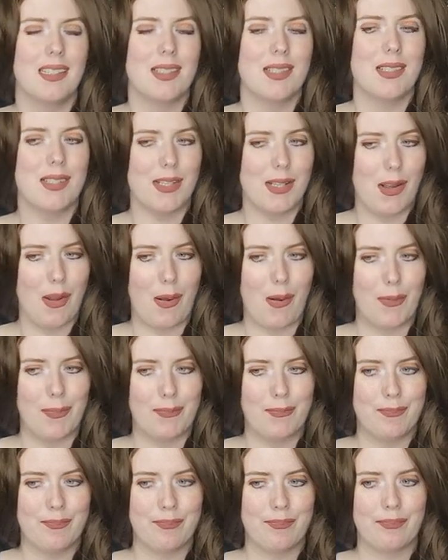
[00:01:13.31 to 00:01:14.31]
So
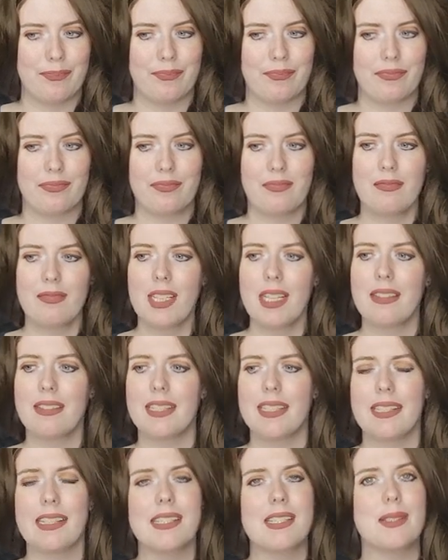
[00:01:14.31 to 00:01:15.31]

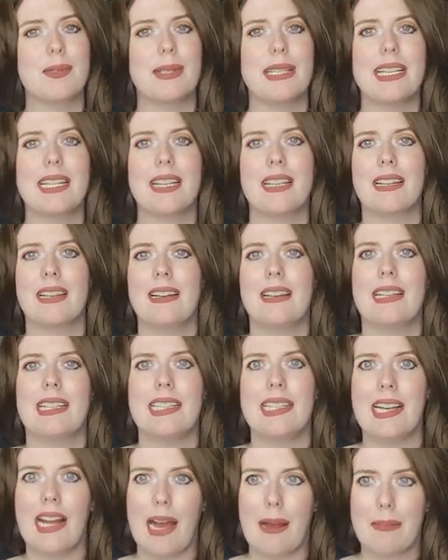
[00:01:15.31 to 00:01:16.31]
the next week,
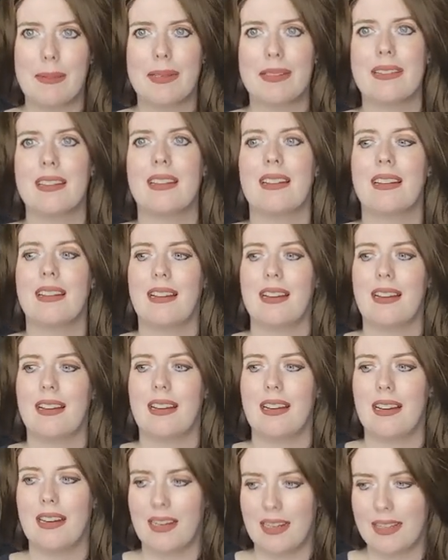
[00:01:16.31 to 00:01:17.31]
it happened
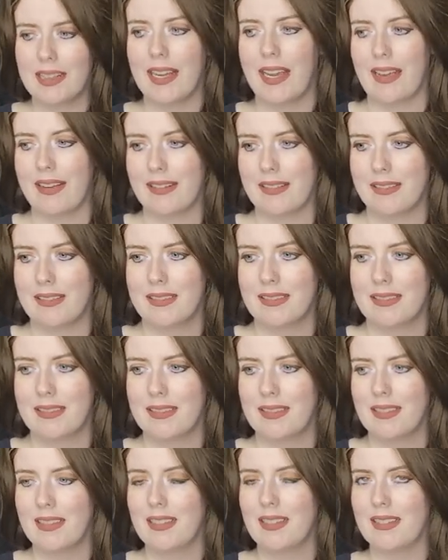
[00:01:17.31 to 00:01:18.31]
again.
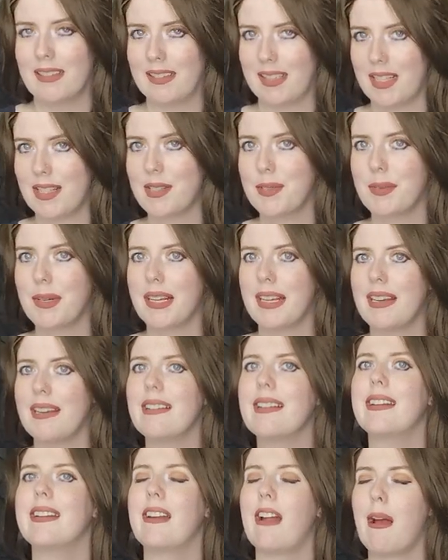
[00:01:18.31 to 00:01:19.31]
That's
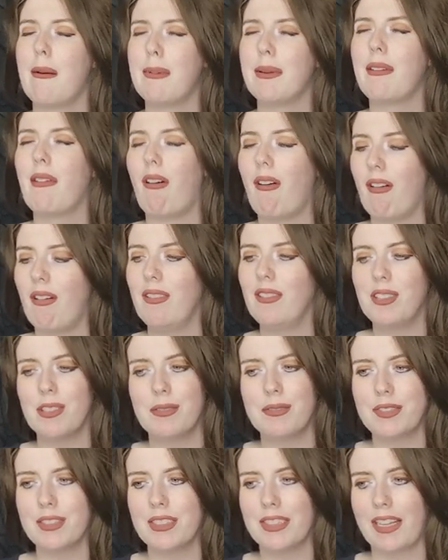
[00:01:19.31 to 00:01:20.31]
right, it happened all
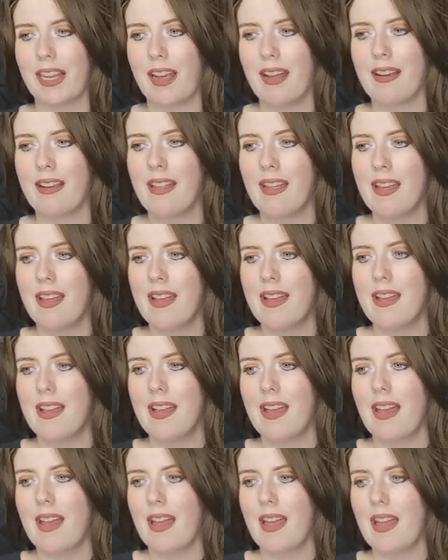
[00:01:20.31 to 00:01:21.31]
over again.
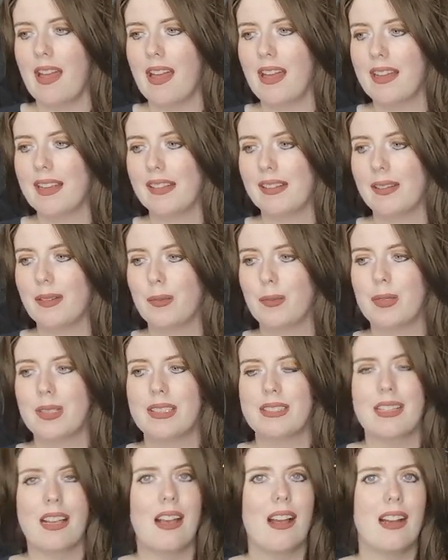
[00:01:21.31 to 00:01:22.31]
And
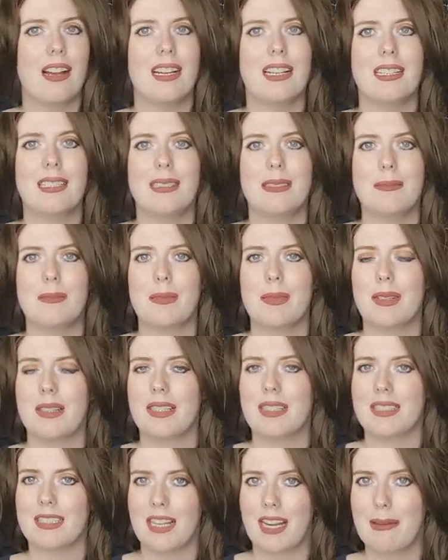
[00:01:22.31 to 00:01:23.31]
with time
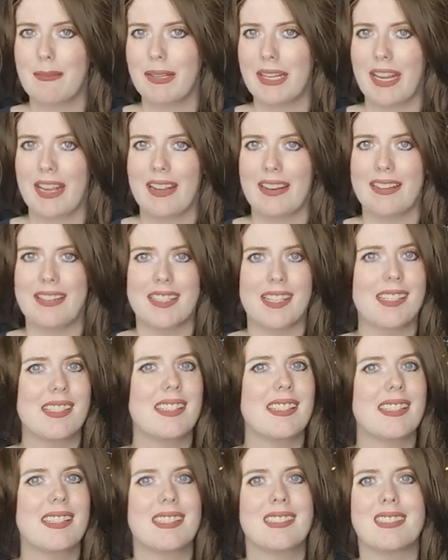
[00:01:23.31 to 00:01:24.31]
and time again,
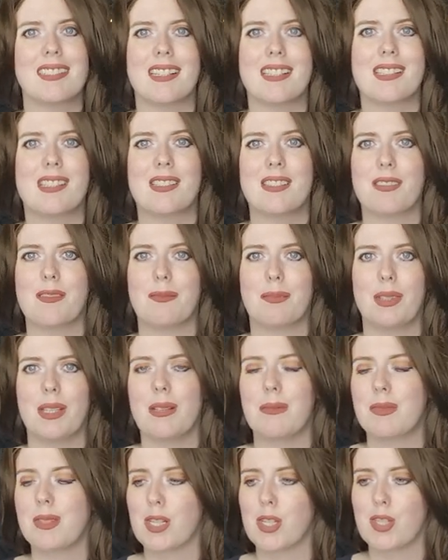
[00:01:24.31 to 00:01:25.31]
dozens and dozens of
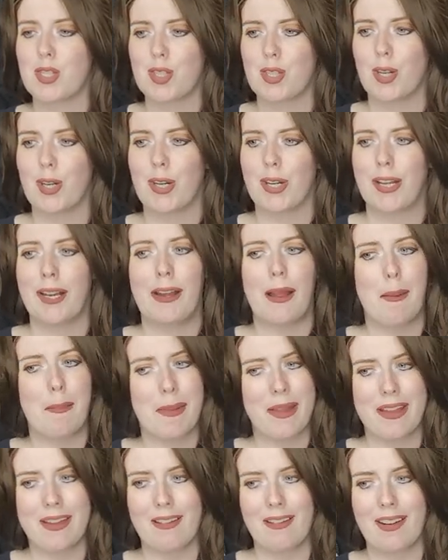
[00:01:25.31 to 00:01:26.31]
blips started
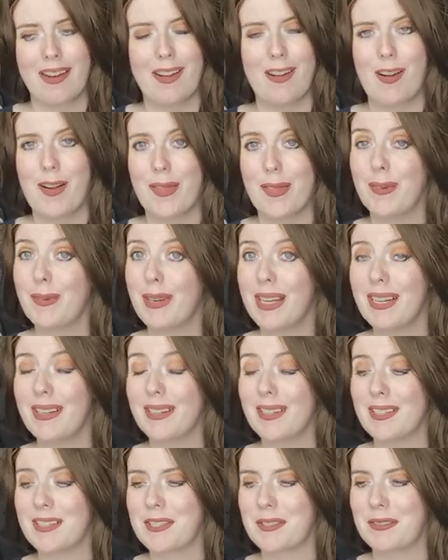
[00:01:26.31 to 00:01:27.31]
appearing on the
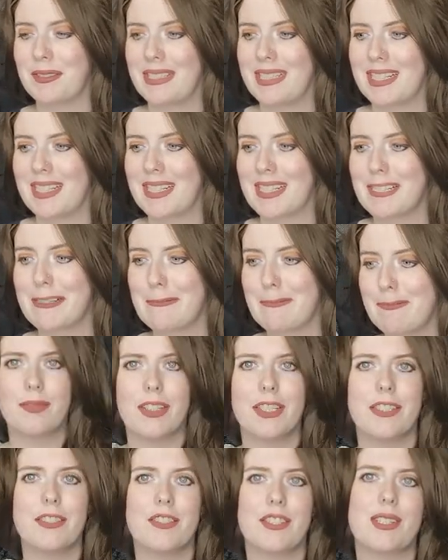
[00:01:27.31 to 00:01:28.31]
radar screens.
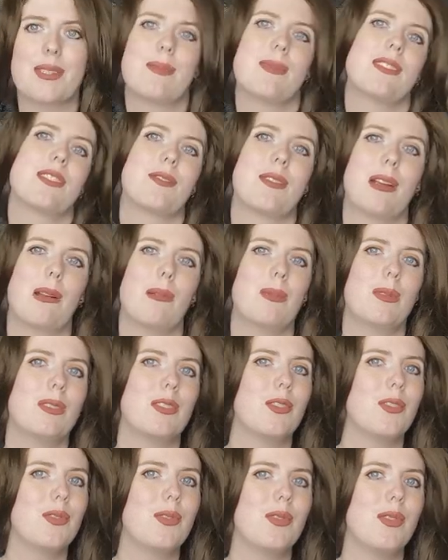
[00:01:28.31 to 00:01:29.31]
Fighter jets were scrambled
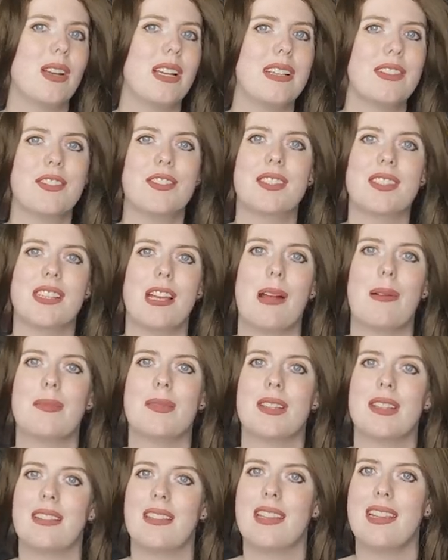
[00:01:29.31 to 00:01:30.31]
to
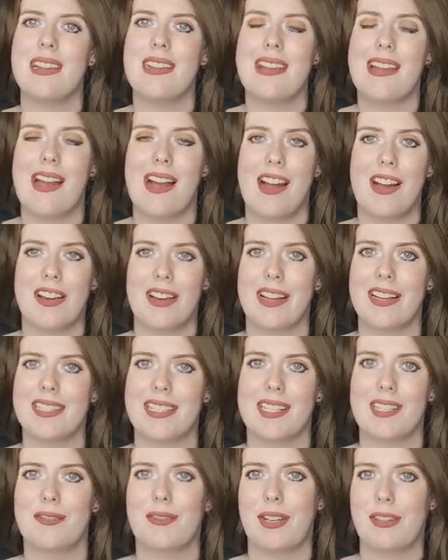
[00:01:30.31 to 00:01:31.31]
intercept the
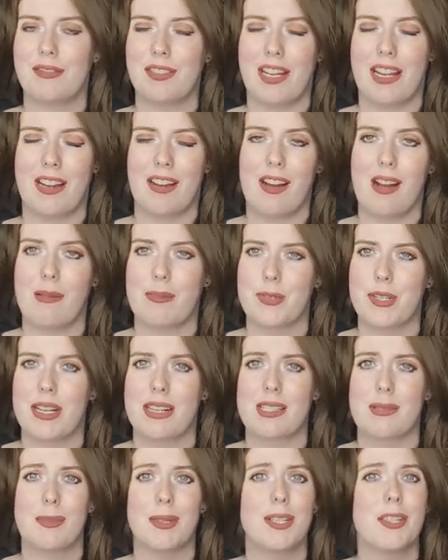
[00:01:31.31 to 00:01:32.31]
unidentified flying
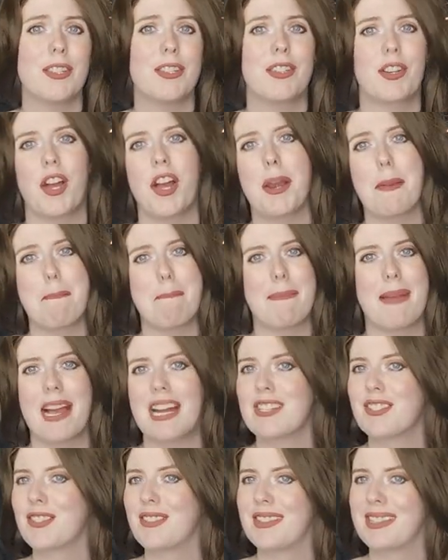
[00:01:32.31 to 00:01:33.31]
objects, but could not
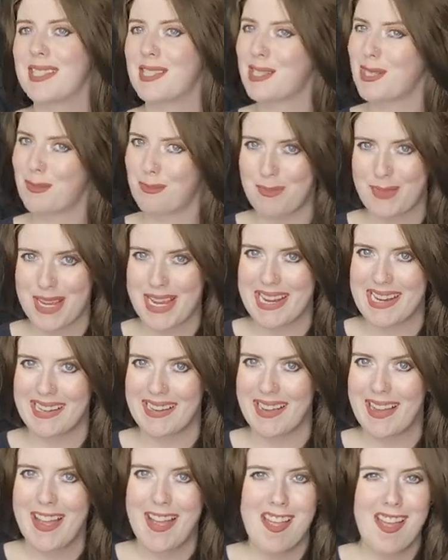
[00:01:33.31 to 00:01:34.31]
match the
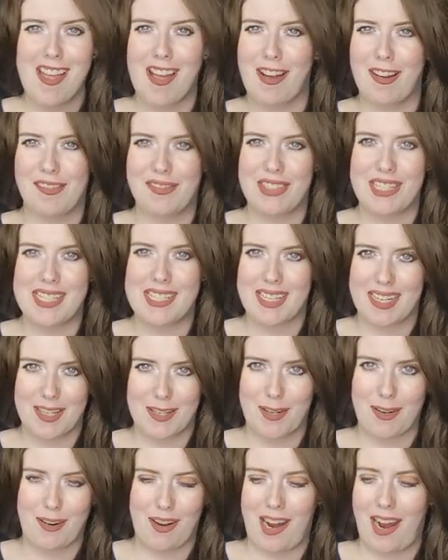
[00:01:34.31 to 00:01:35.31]
speed of these
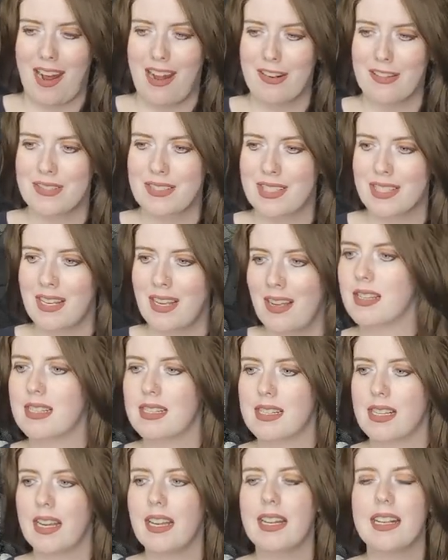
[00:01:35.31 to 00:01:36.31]
aircrafts. The
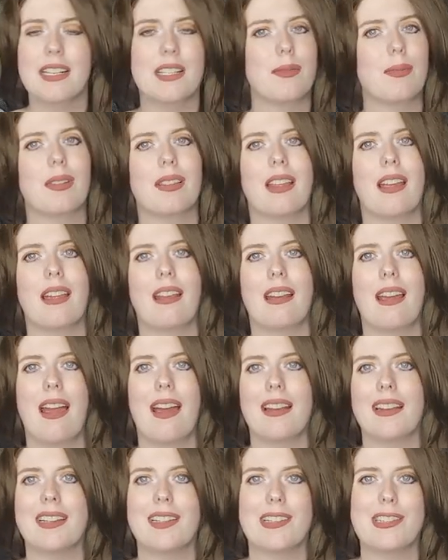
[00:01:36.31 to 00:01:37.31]
sightings were then
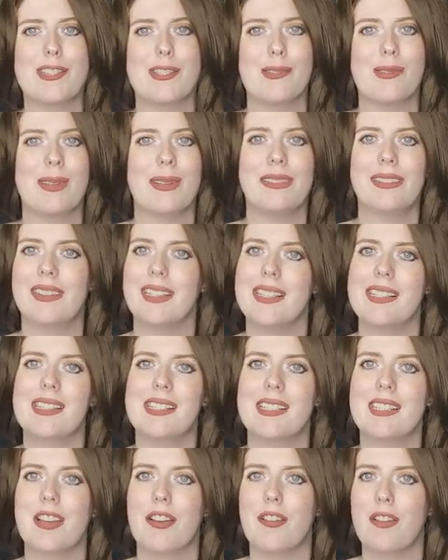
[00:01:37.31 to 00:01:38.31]
added to the
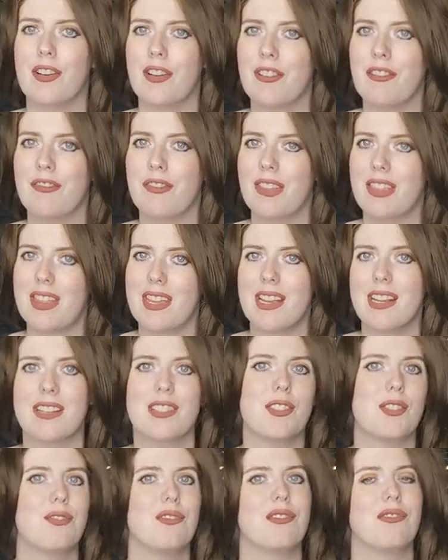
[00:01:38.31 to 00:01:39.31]
list of
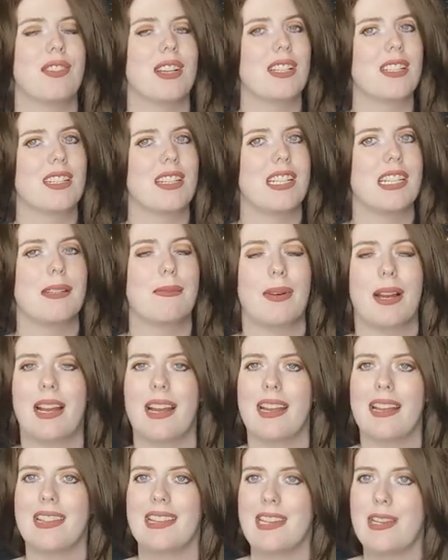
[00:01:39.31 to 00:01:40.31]
things to investigate
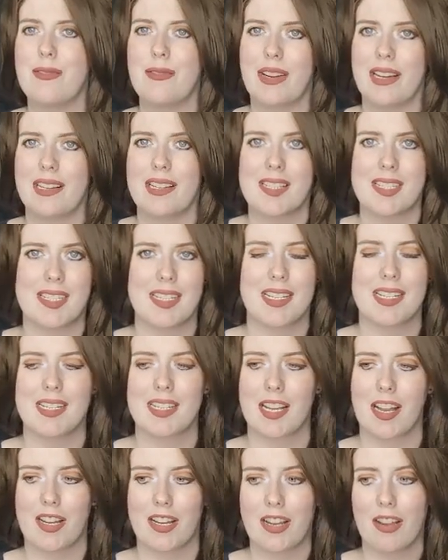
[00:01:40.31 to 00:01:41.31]
by the United
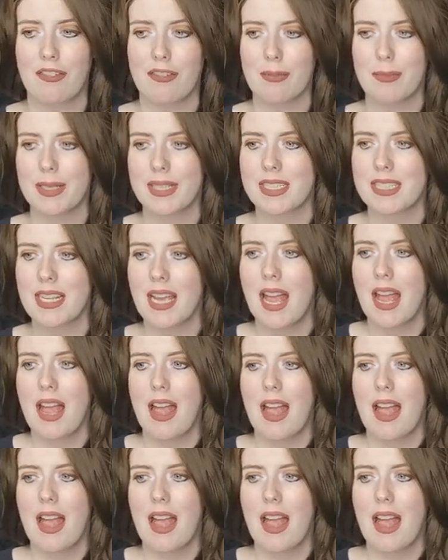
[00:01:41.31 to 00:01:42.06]
States government,